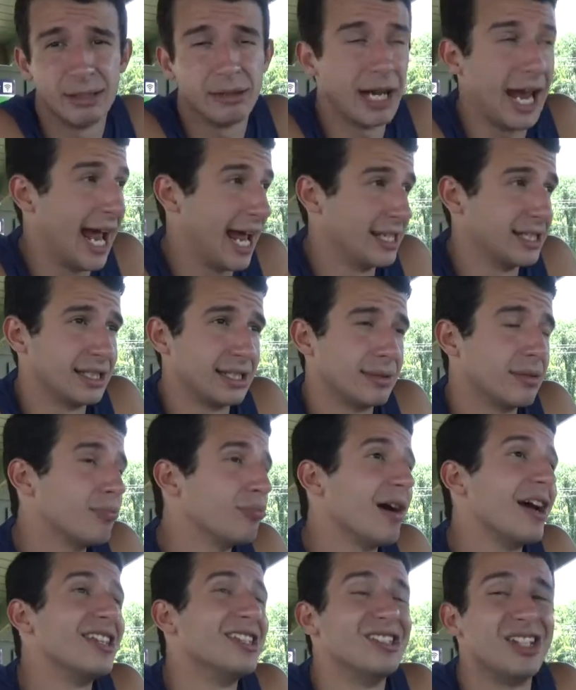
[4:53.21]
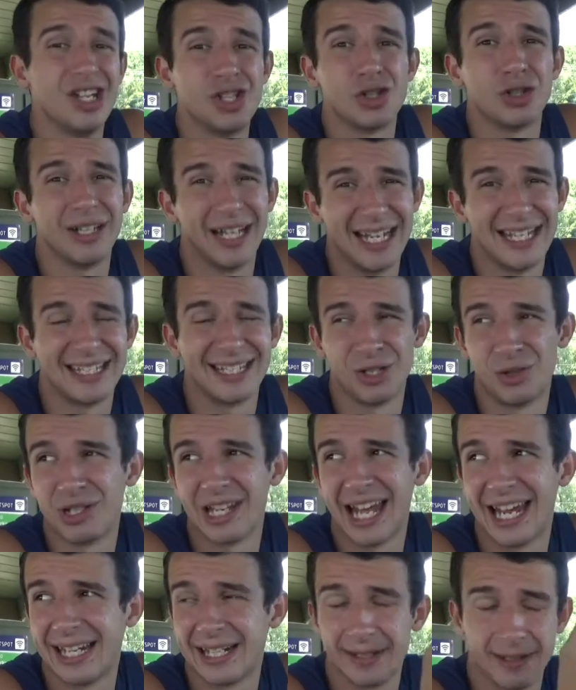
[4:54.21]
as presidential as you'd
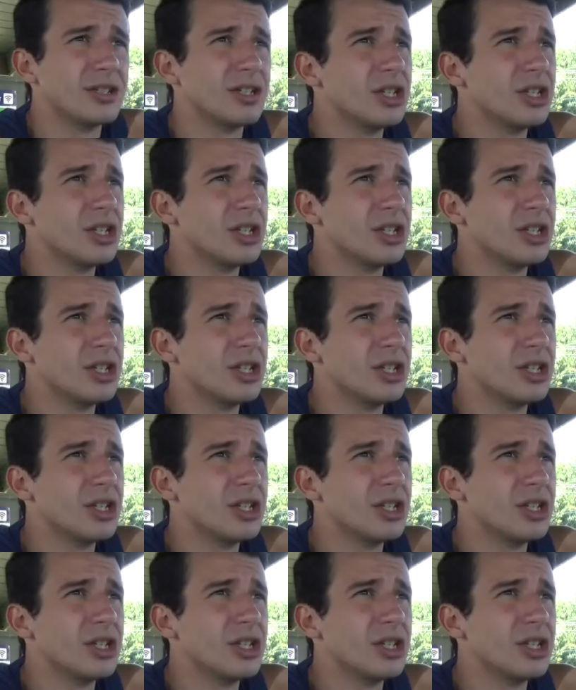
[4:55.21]
like.